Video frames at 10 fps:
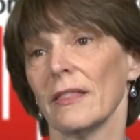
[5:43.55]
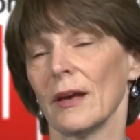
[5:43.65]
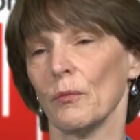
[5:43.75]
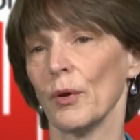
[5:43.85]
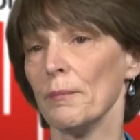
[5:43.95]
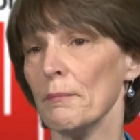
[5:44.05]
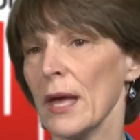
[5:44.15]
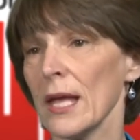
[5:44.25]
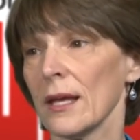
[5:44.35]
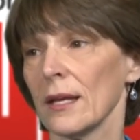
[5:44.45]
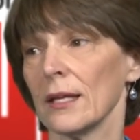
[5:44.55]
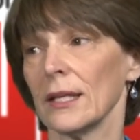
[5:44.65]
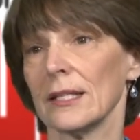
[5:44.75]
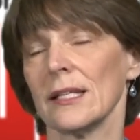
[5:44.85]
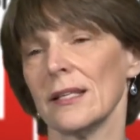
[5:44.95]
that we make
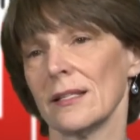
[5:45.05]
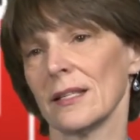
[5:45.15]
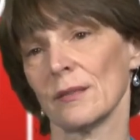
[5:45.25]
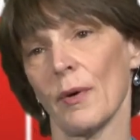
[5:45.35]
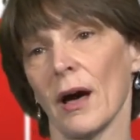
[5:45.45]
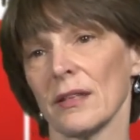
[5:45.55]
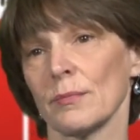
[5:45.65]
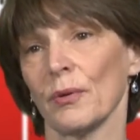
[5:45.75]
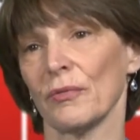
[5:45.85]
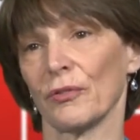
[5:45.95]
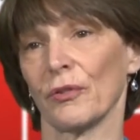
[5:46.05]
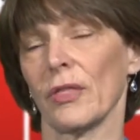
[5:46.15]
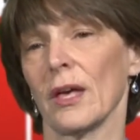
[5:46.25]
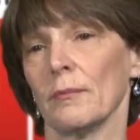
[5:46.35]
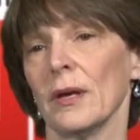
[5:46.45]
it as easy as possible for
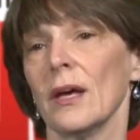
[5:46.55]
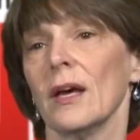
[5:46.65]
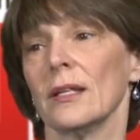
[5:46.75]
them